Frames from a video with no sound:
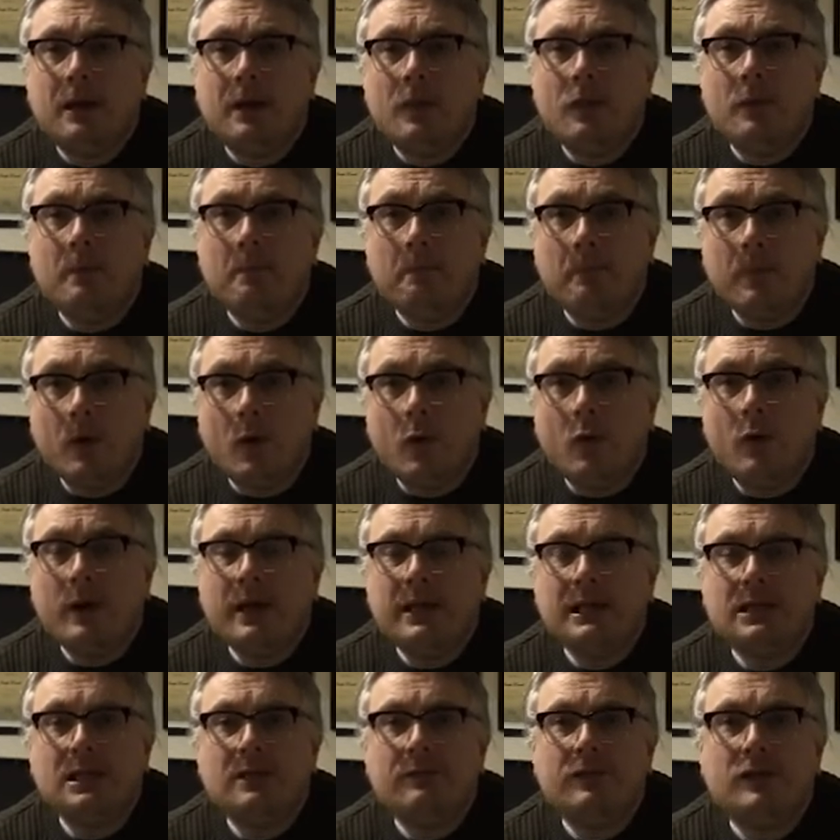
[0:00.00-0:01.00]
The more
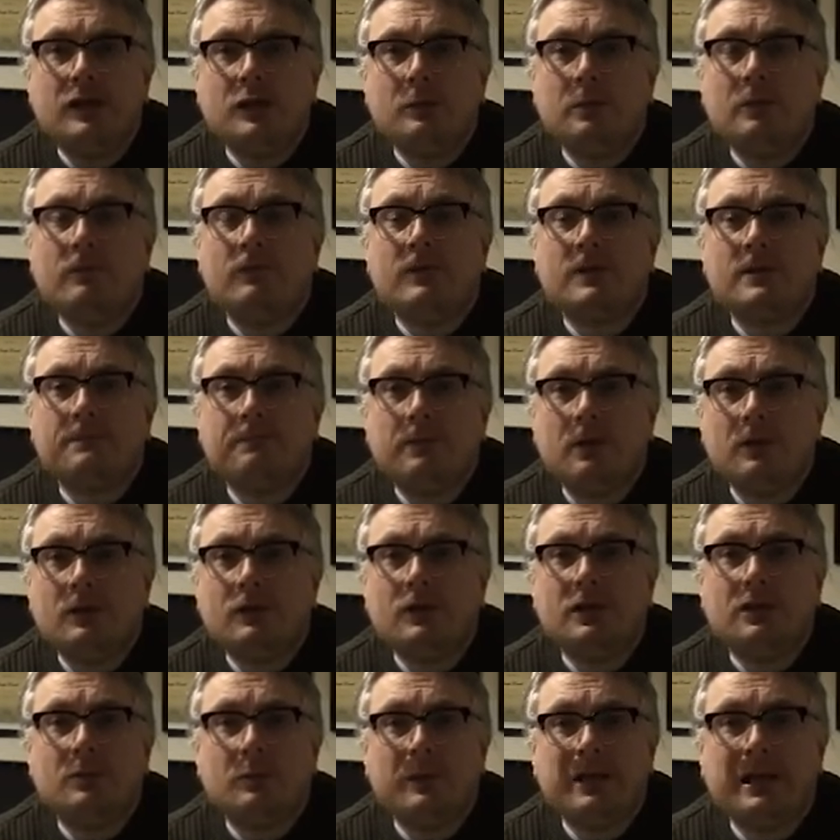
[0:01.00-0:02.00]
individual
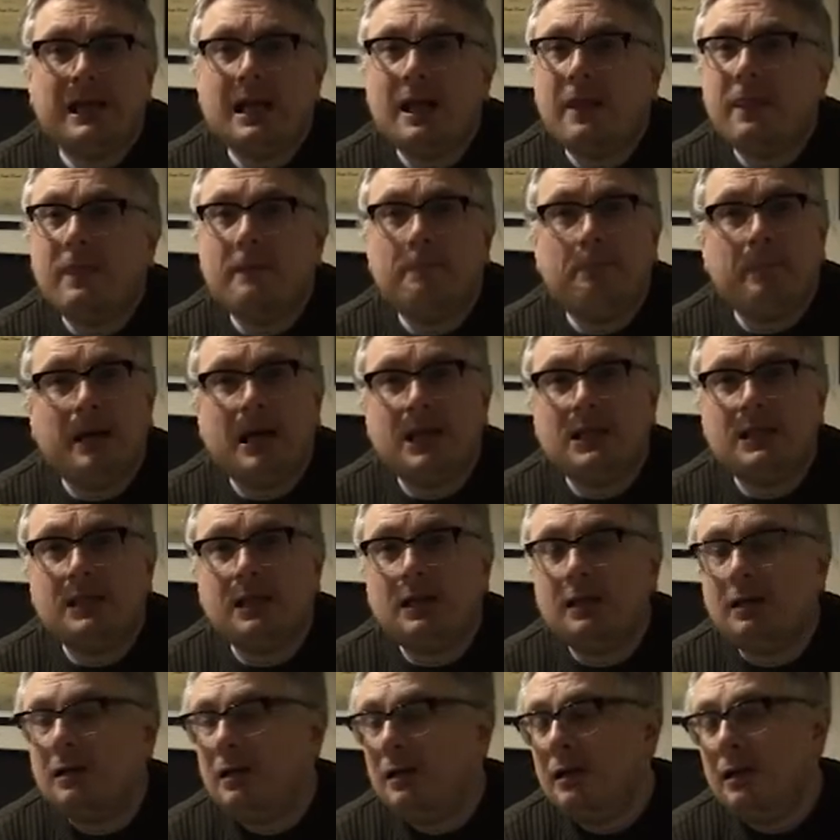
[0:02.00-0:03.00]
responses we get, the
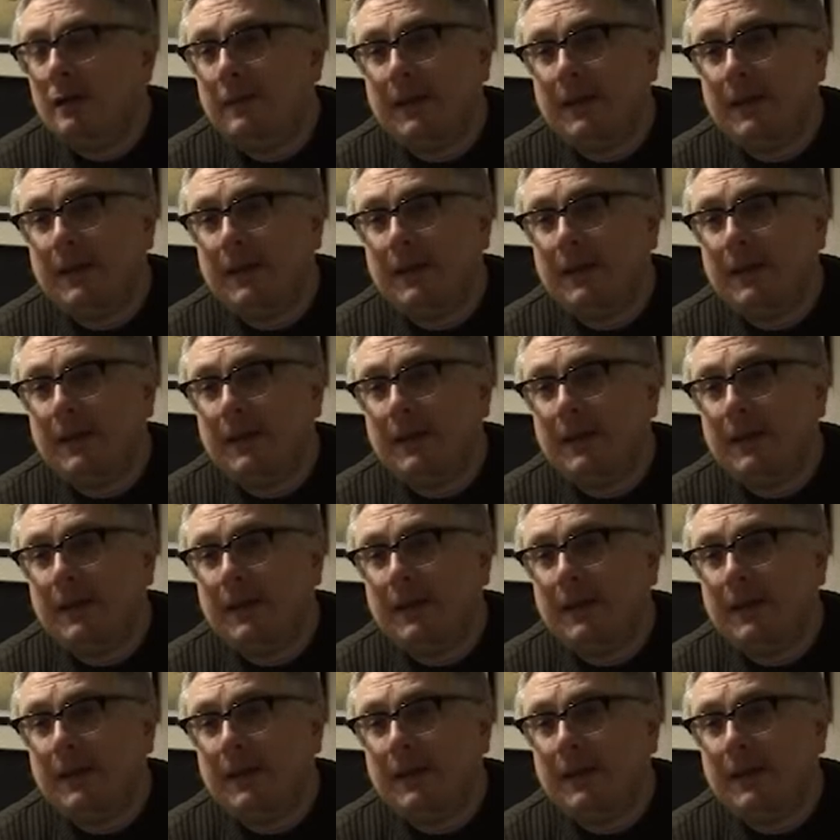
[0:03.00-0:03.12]
better.